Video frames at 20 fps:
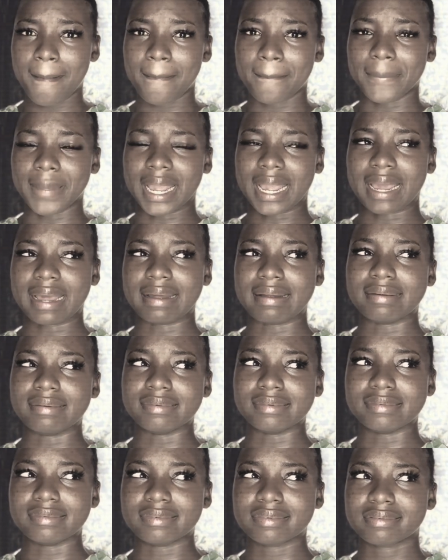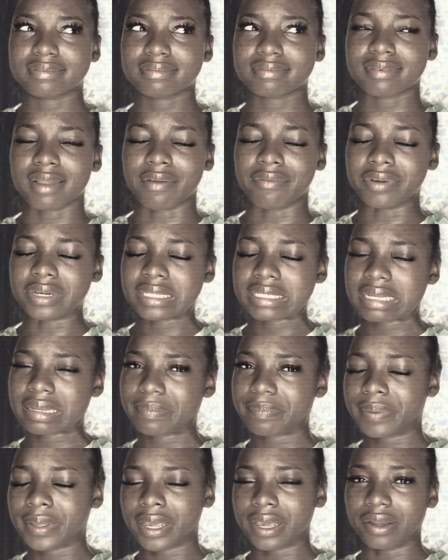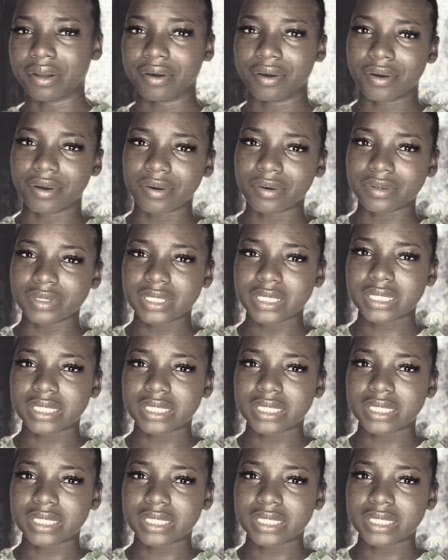Because everything paid out.